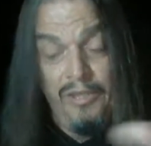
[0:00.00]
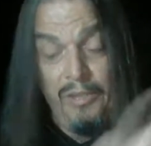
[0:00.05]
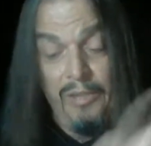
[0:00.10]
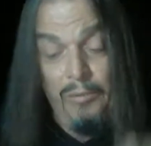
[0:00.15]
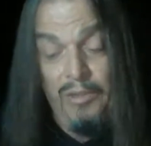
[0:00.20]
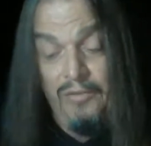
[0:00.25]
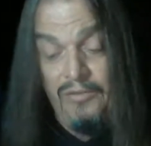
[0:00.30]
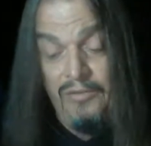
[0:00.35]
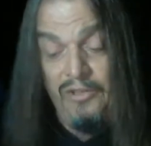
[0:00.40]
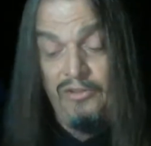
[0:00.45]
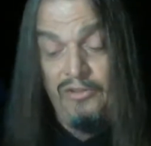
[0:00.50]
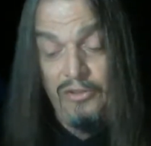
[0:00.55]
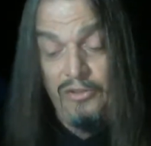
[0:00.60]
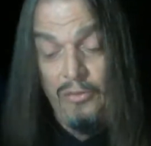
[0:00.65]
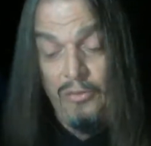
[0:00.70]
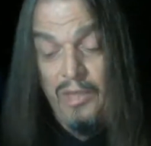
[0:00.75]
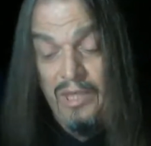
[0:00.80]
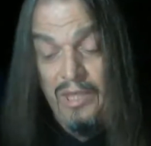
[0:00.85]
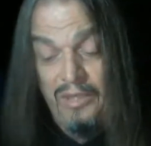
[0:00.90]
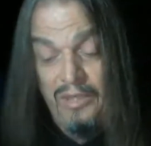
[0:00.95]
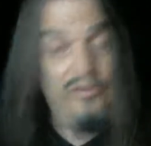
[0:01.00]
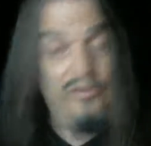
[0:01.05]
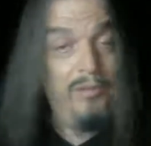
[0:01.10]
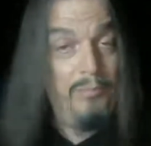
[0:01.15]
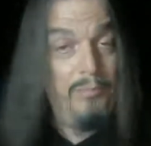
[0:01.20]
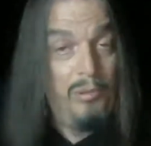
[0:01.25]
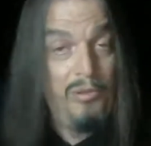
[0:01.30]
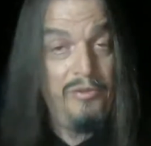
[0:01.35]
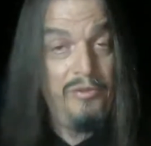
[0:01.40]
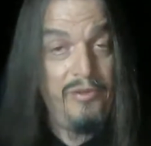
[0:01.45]
they would have disagreed and
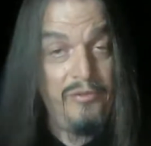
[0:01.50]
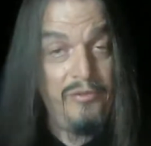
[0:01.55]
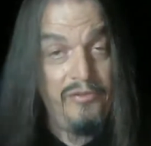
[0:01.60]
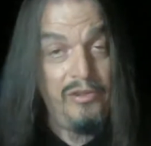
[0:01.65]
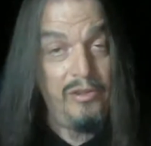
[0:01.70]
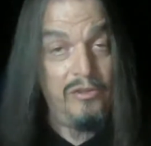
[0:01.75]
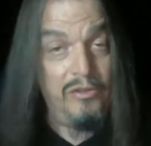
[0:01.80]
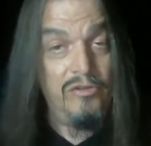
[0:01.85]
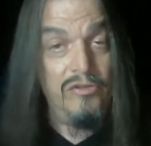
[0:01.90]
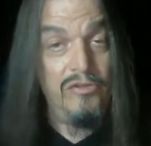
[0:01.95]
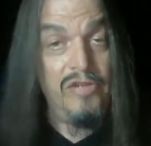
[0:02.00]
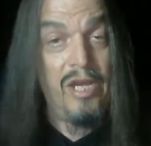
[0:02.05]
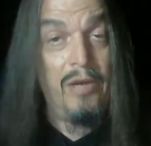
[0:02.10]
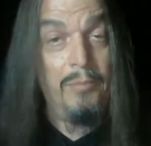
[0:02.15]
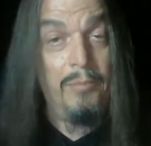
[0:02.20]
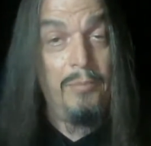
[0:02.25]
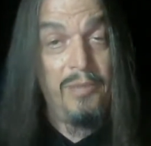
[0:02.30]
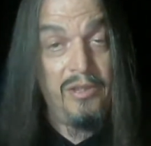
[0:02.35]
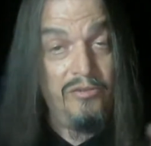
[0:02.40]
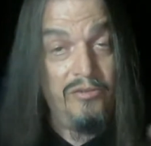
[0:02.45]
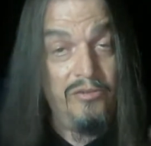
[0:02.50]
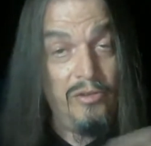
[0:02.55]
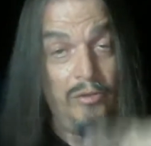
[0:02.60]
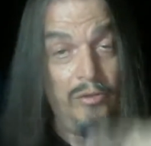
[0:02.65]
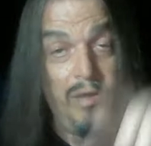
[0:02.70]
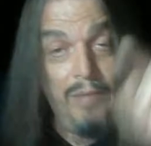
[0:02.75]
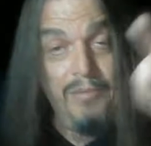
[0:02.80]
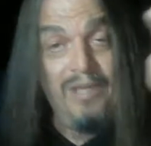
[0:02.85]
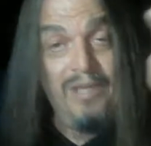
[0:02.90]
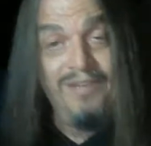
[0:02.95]
said, pulled their signatures out, because no, I'm not